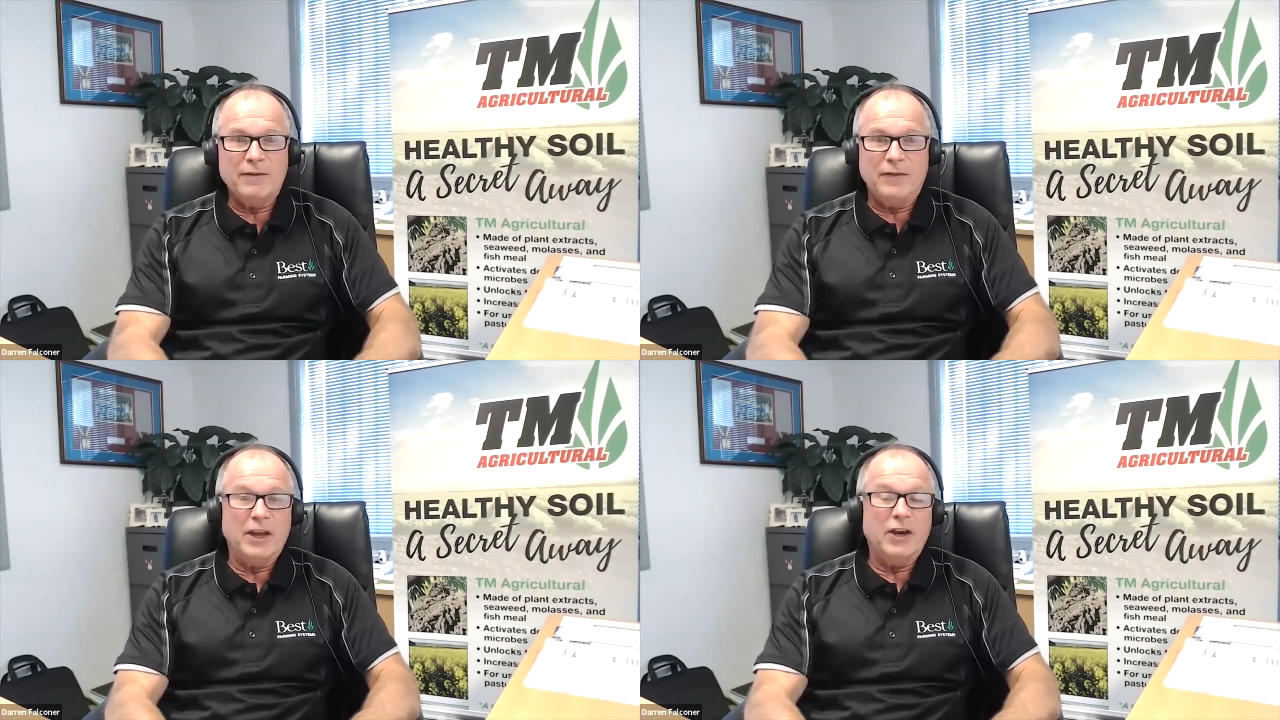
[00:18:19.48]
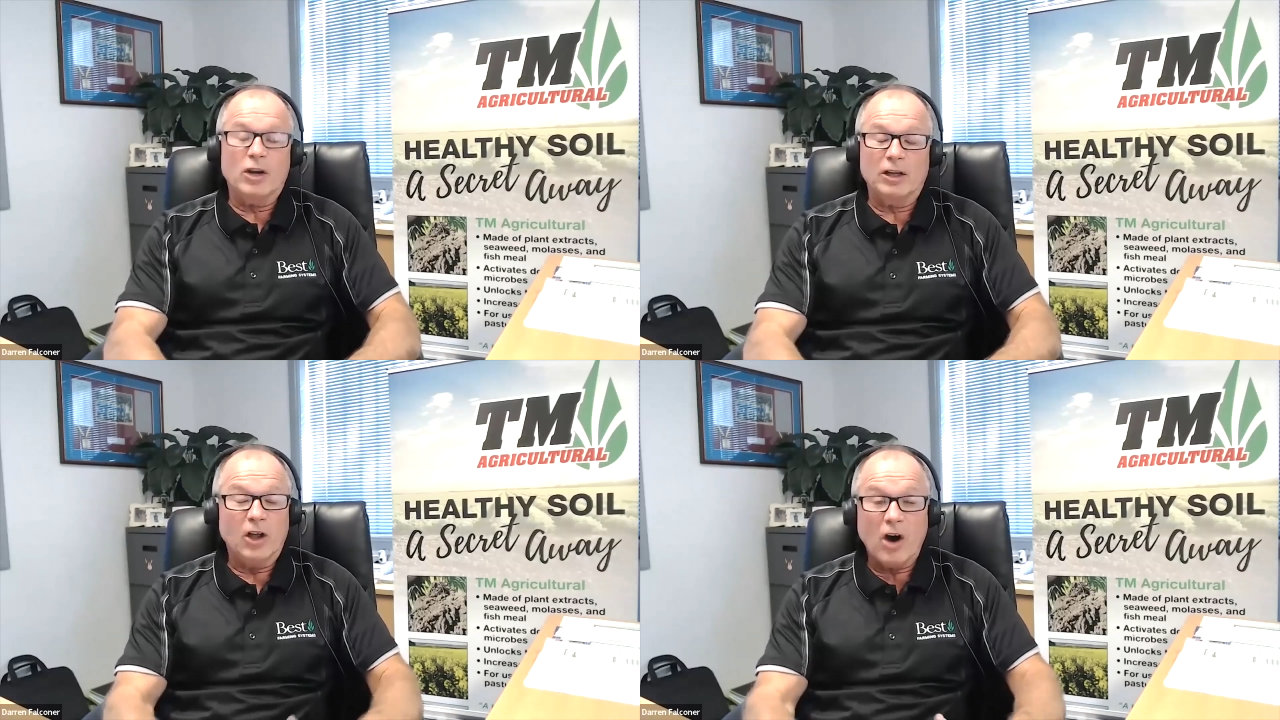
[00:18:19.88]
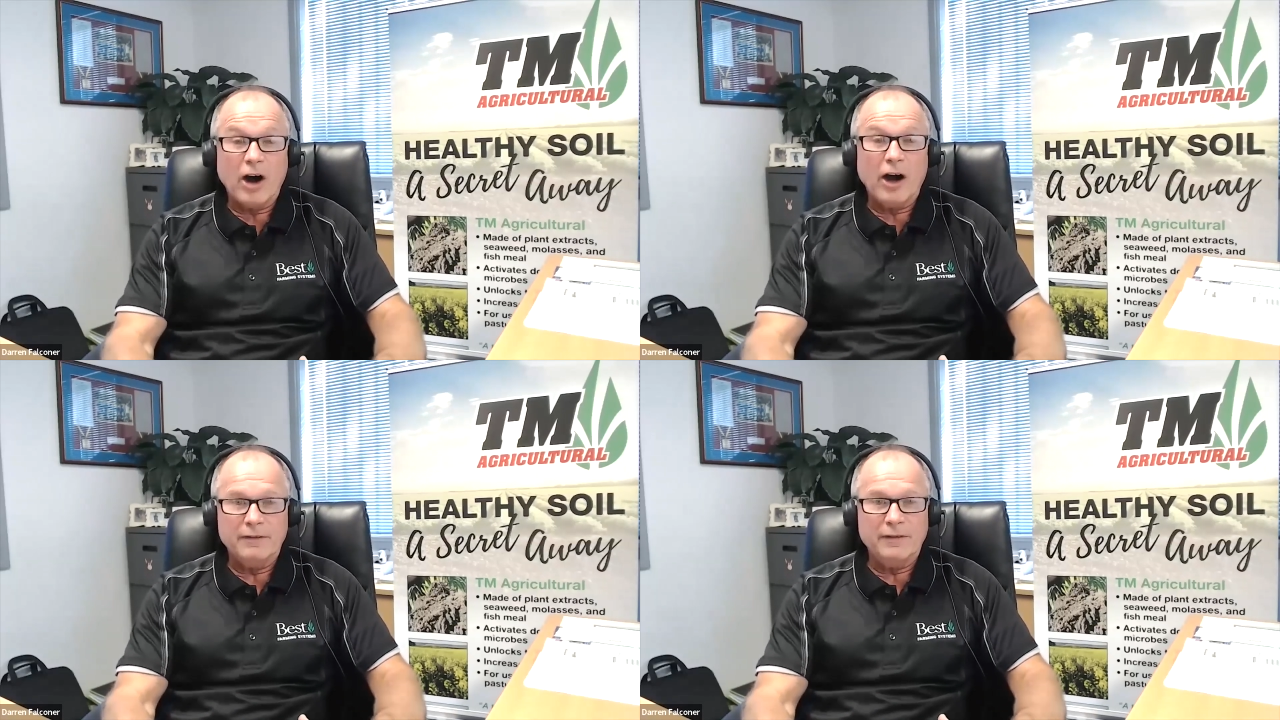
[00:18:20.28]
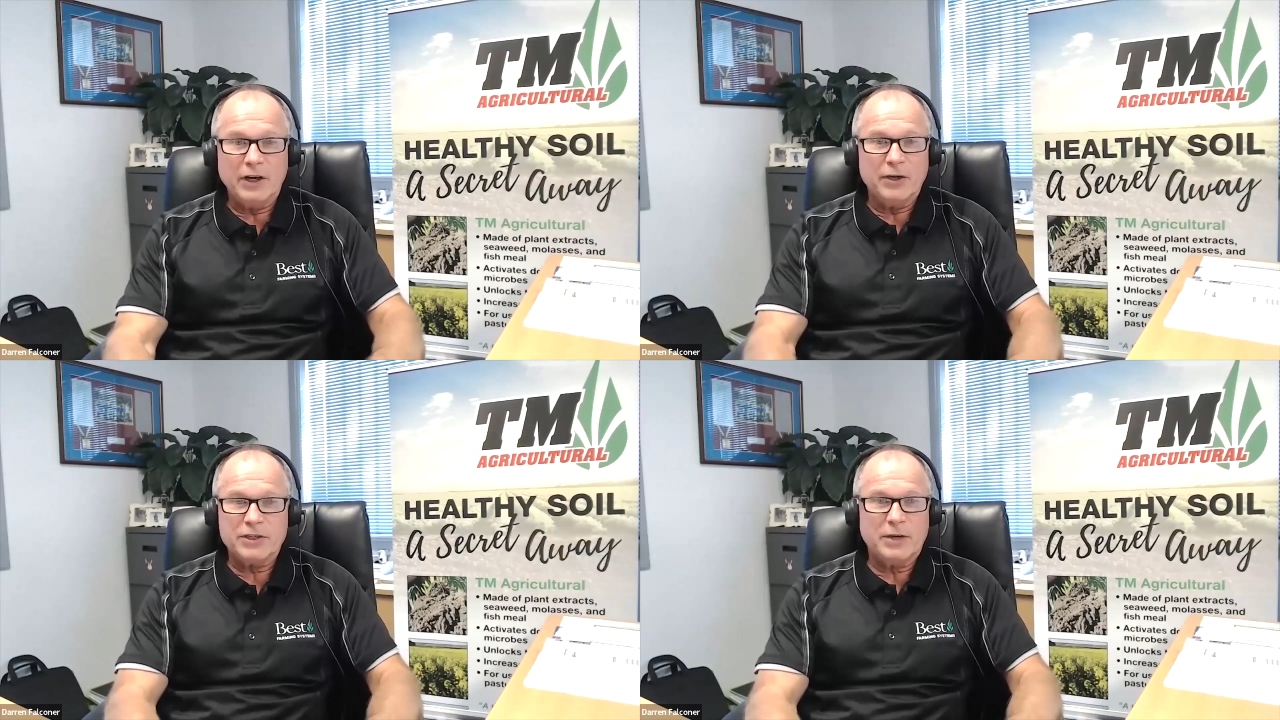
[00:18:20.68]
they're not alive,
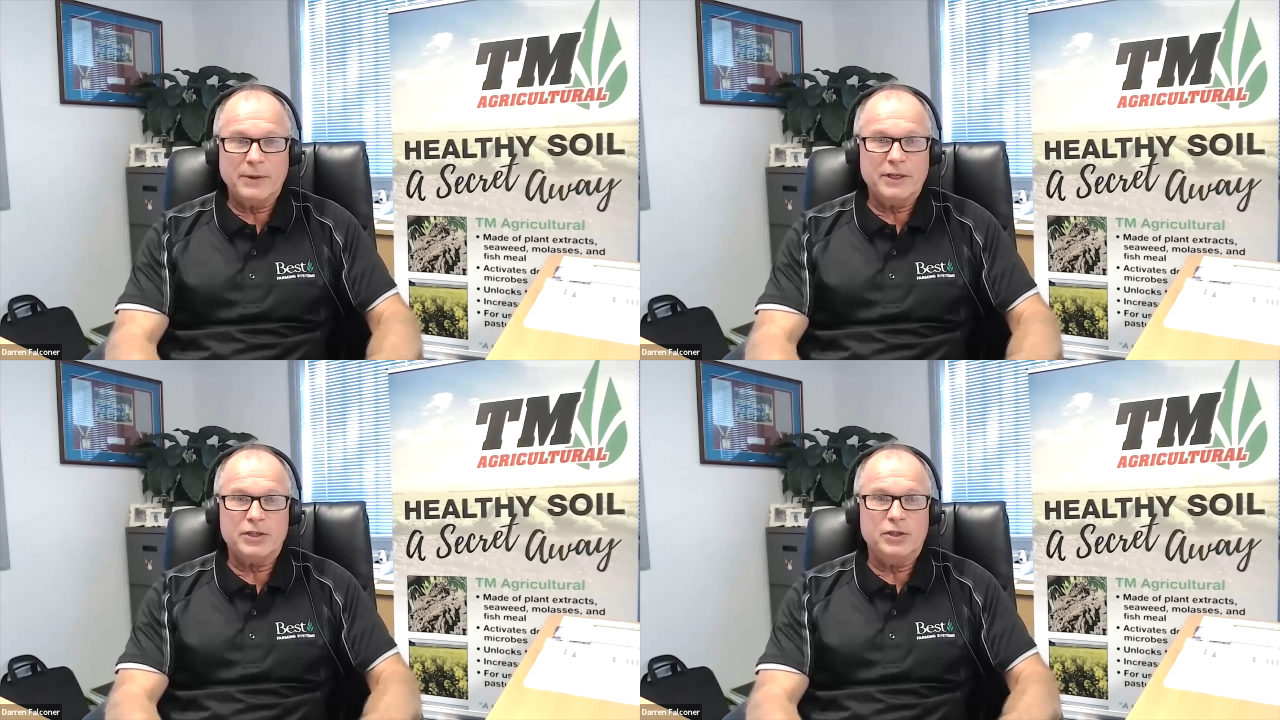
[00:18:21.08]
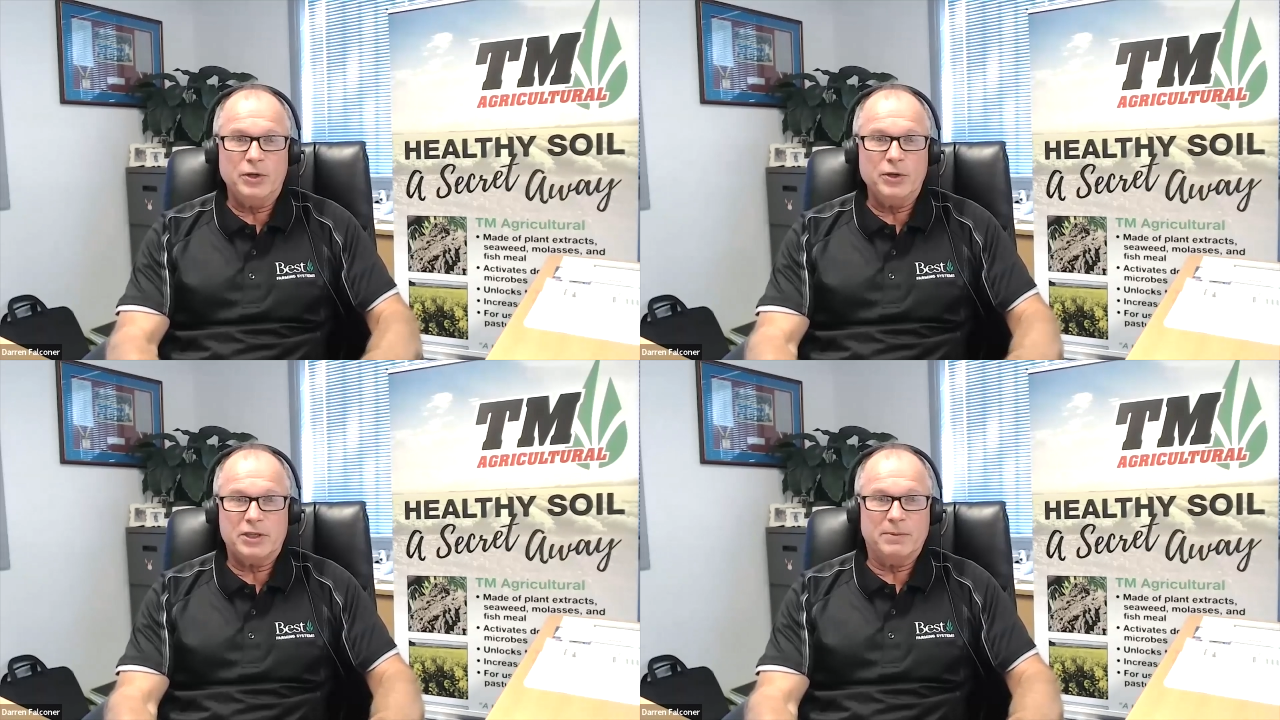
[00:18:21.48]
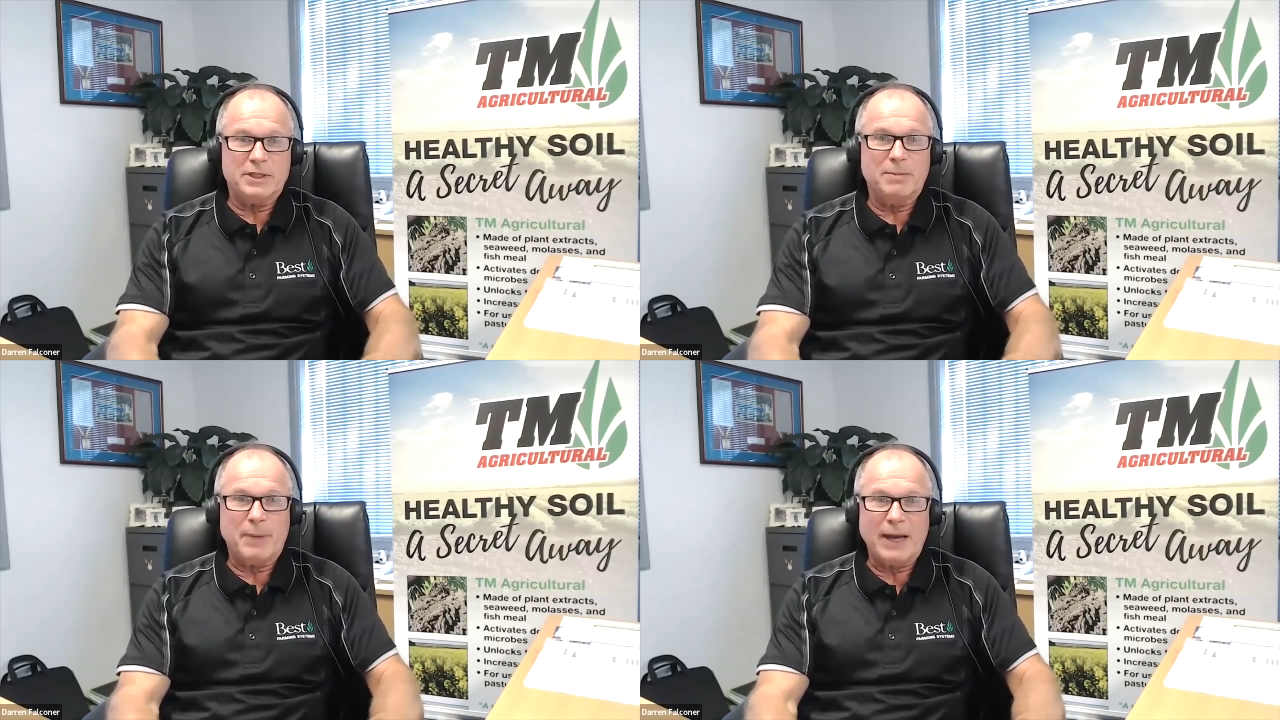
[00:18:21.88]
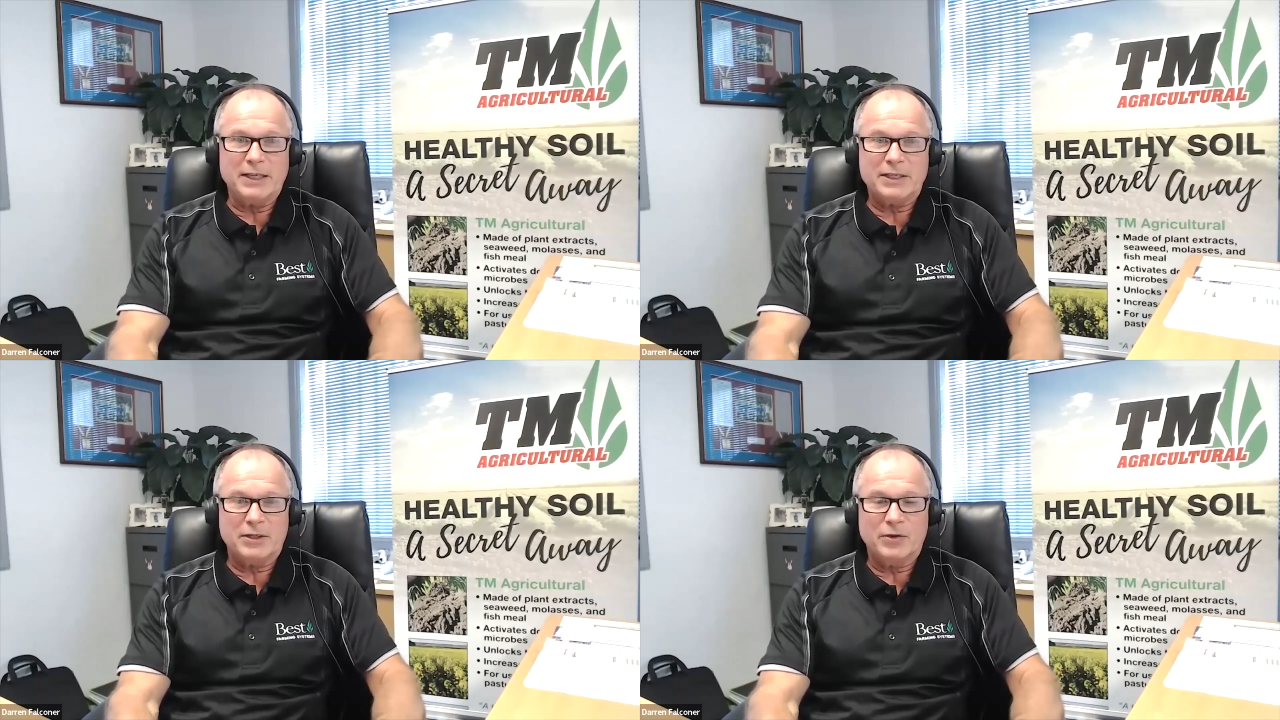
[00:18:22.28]
so we just use them as a
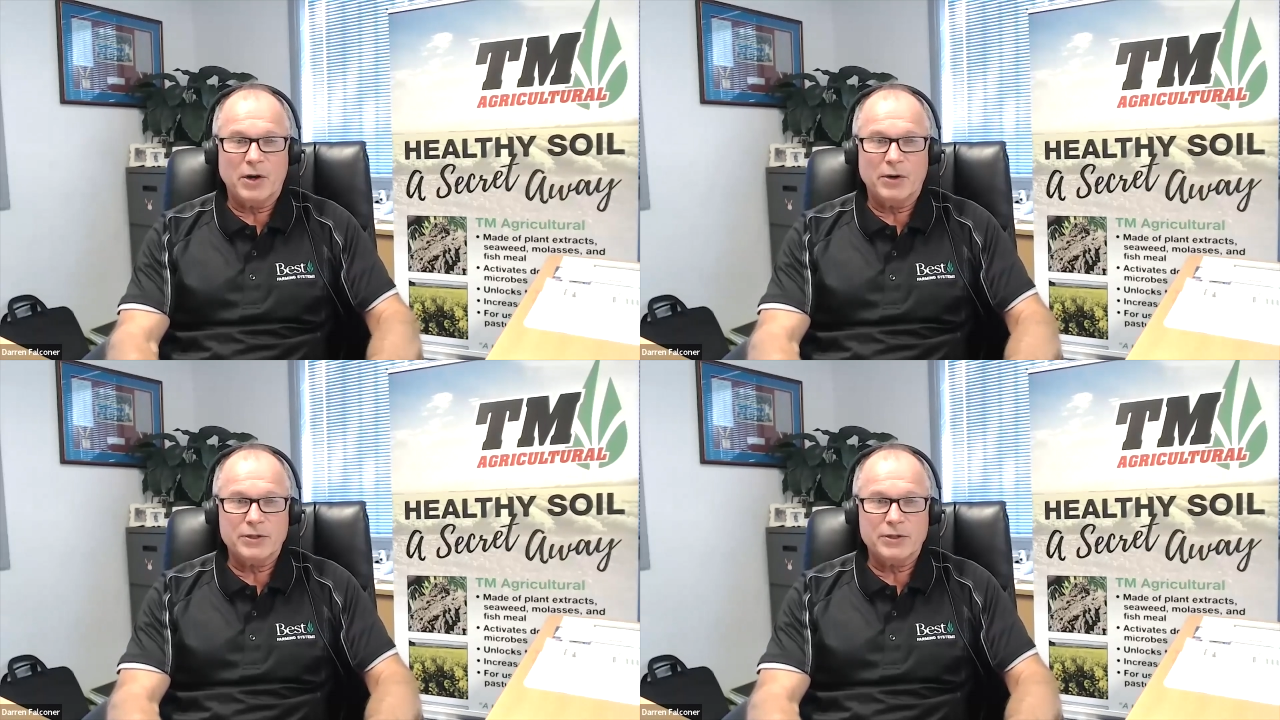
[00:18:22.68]
base to grow.